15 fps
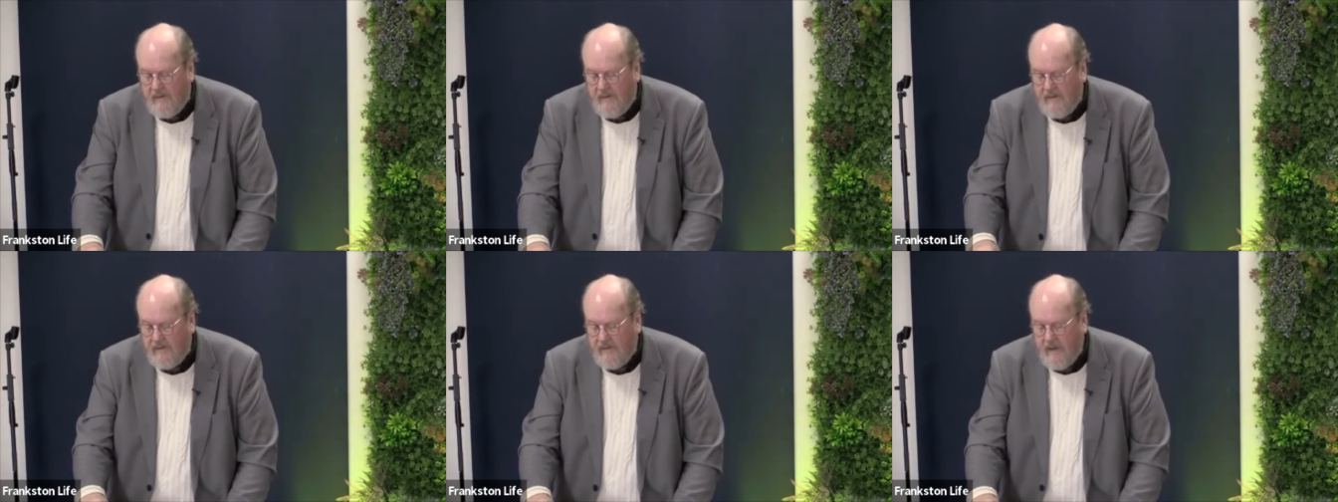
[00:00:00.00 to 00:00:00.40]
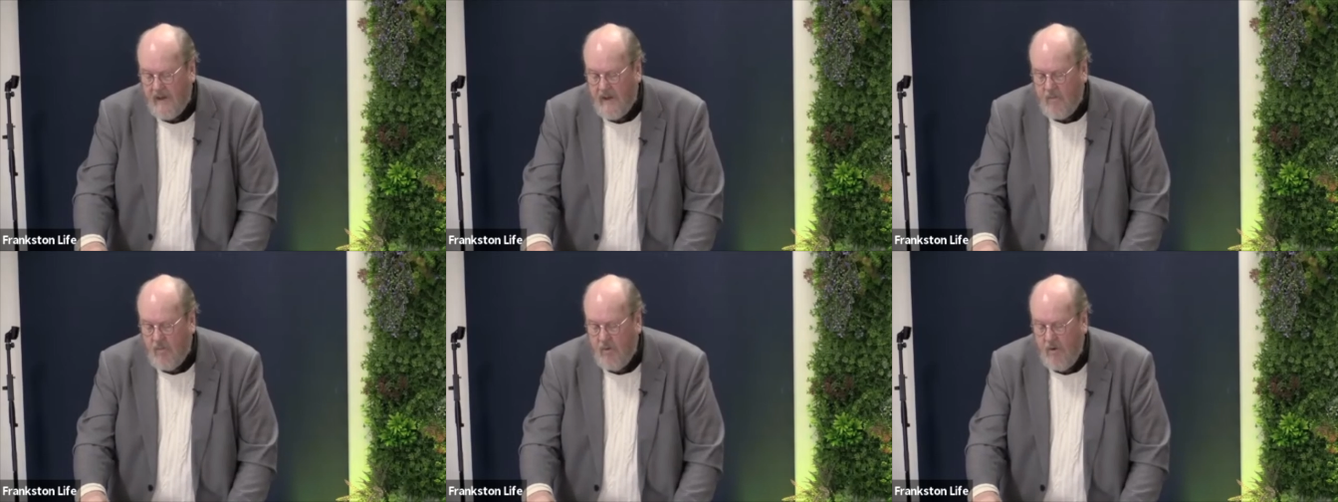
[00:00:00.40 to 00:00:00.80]

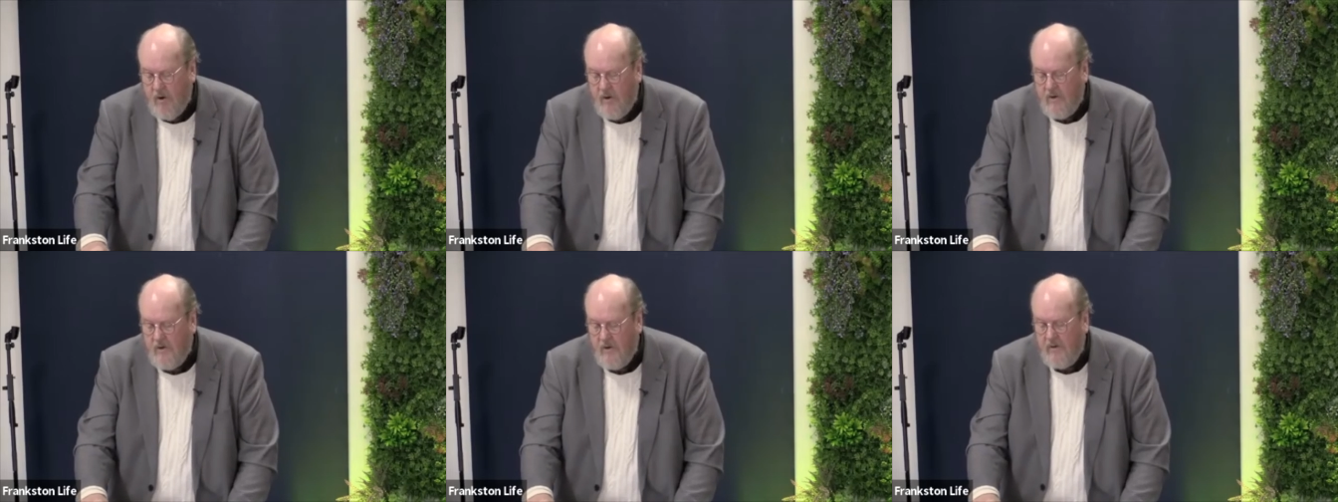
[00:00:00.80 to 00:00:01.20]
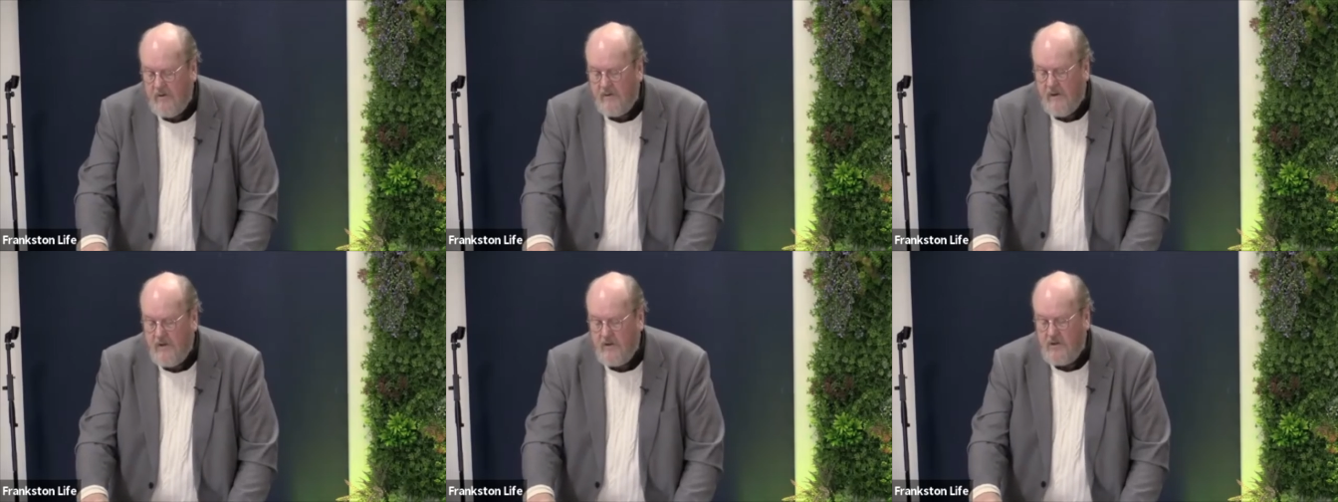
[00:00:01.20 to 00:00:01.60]
same word used
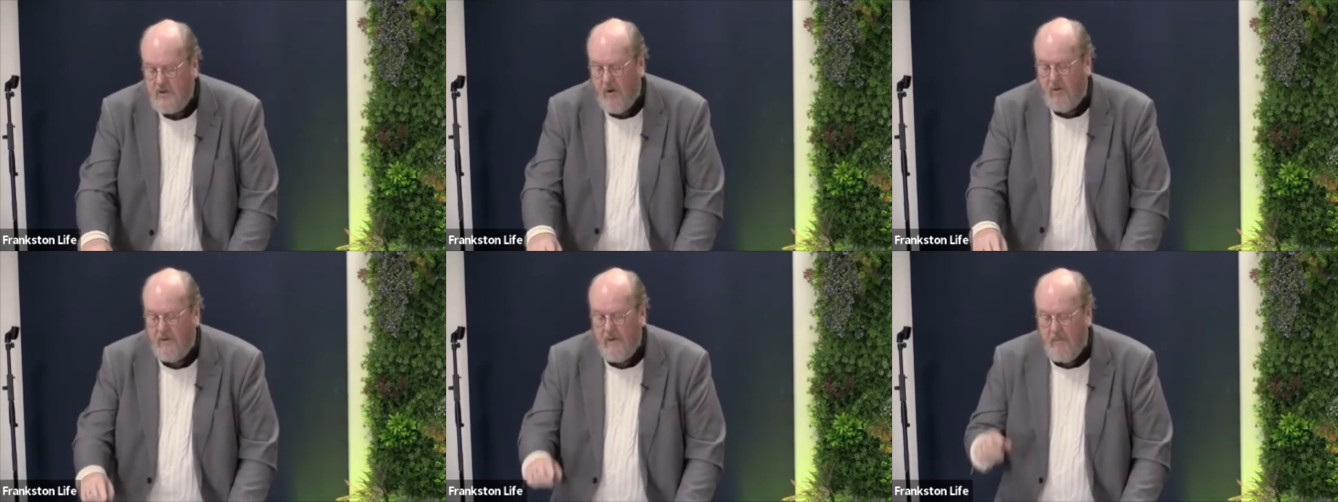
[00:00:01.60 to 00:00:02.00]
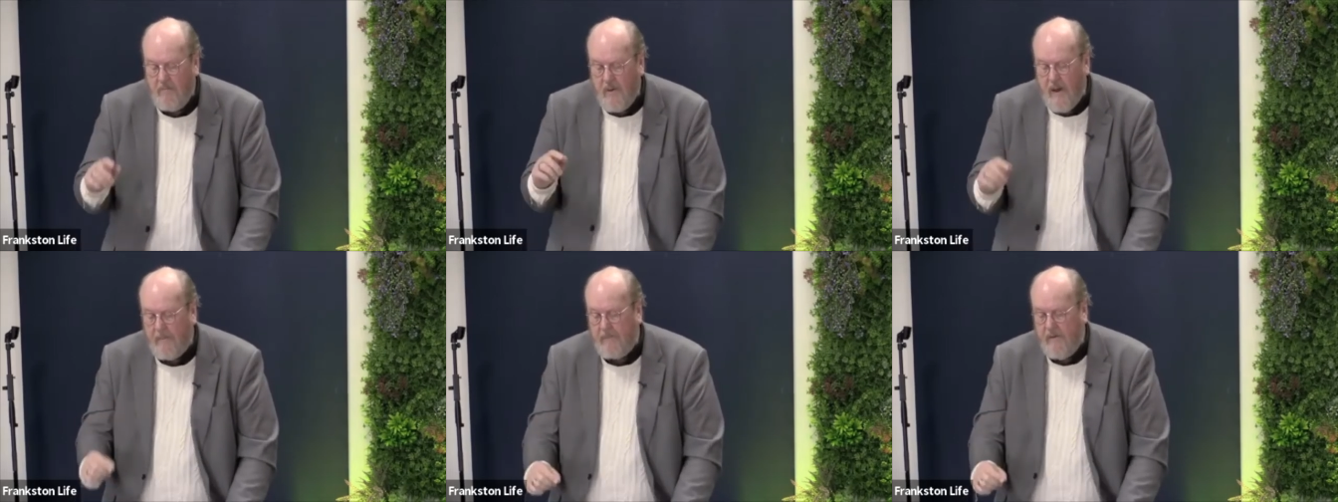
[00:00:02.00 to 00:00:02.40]
in John the
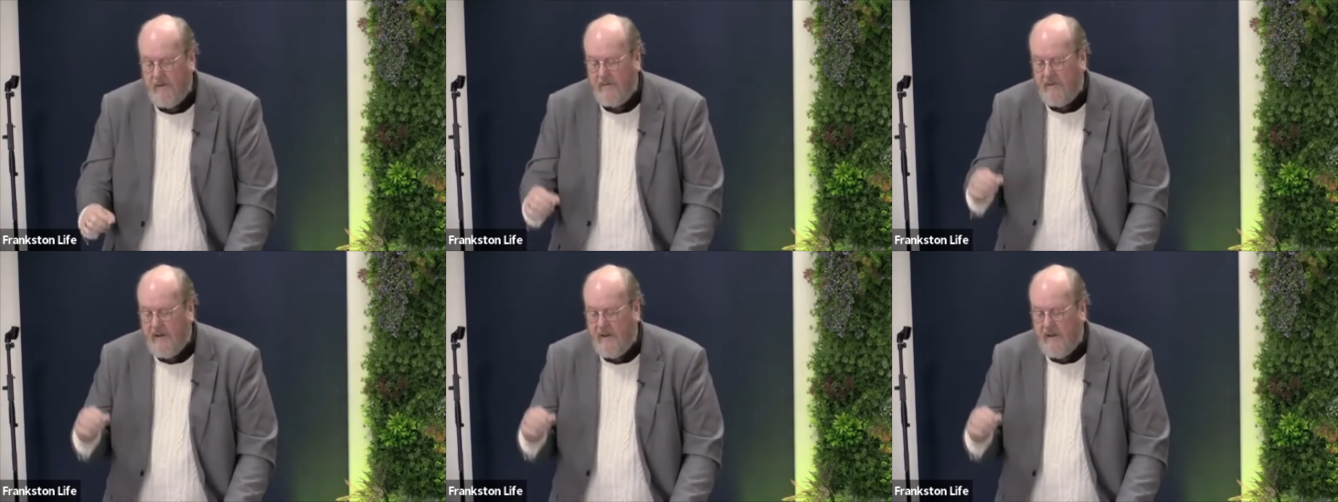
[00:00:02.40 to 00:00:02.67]
Baptist.